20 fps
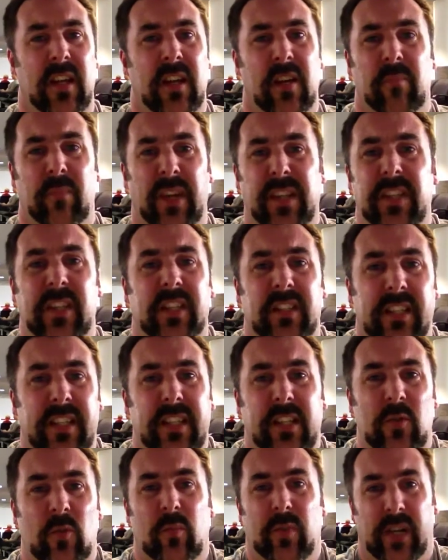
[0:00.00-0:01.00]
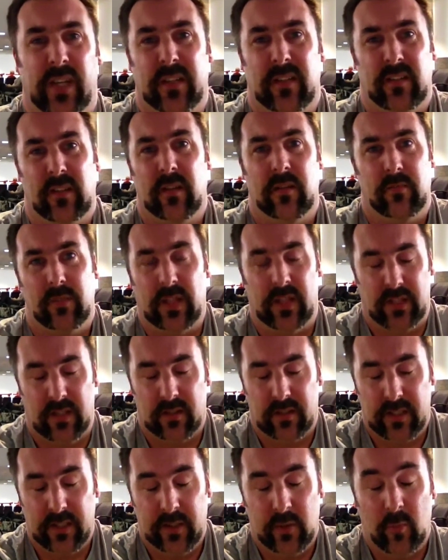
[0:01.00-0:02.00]
Basic clinical
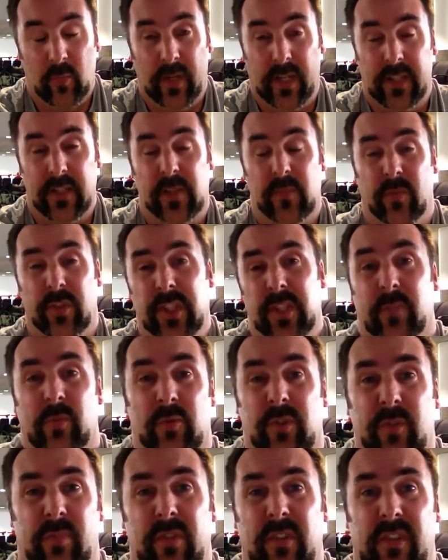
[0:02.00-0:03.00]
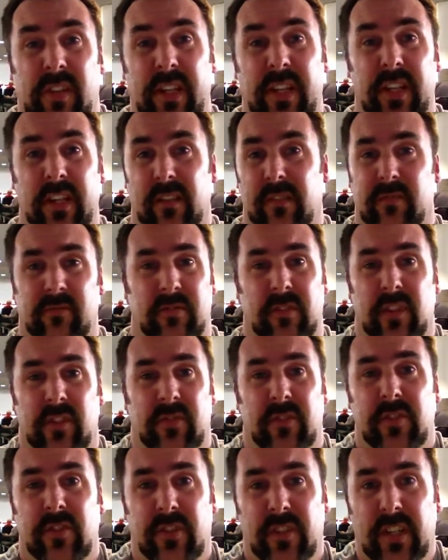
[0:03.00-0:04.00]
practice principles apply here.
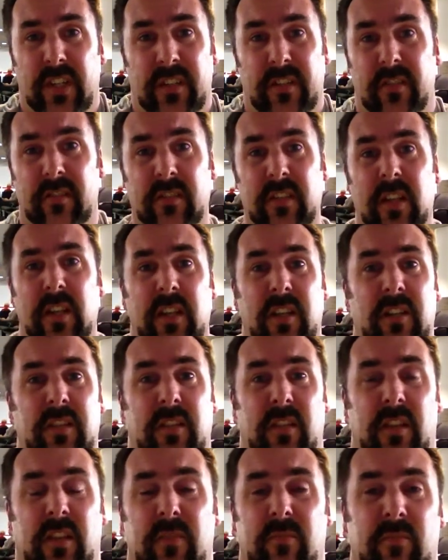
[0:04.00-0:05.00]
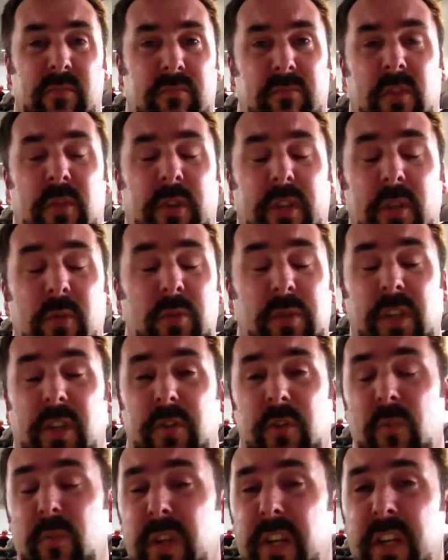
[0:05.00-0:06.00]
Treat critical
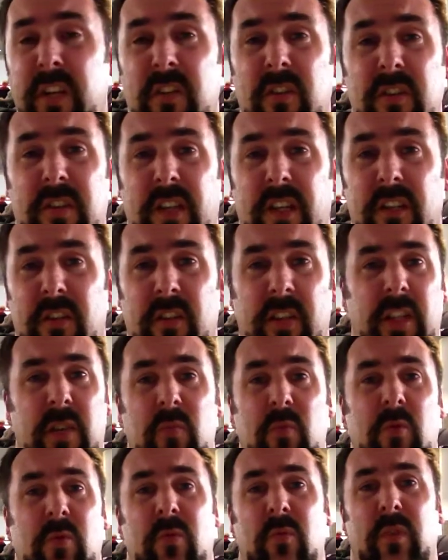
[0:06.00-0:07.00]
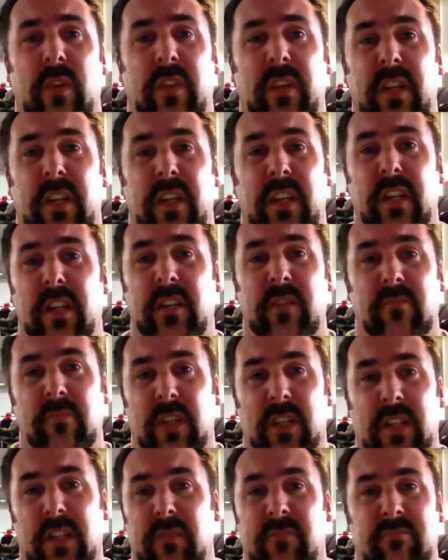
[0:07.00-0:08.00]
social media contact like you would with any
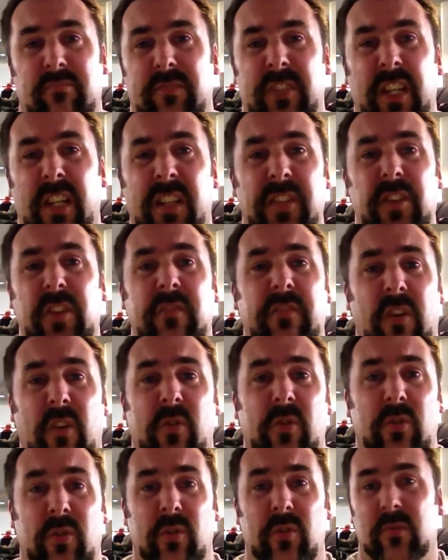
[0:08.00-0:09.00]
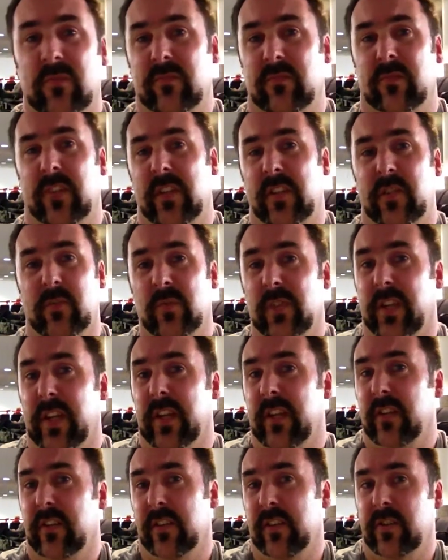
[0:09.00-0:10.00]
challenging phone call that you would get
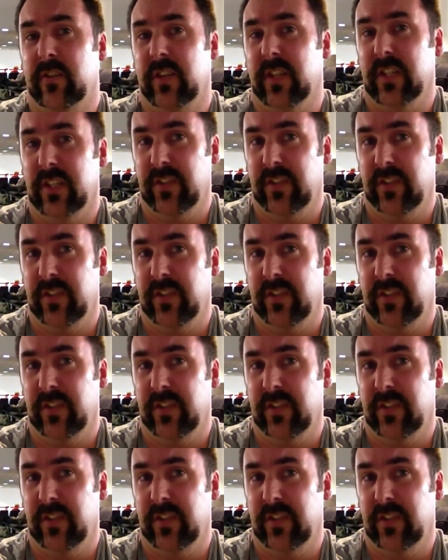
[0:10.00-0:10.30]
at your triage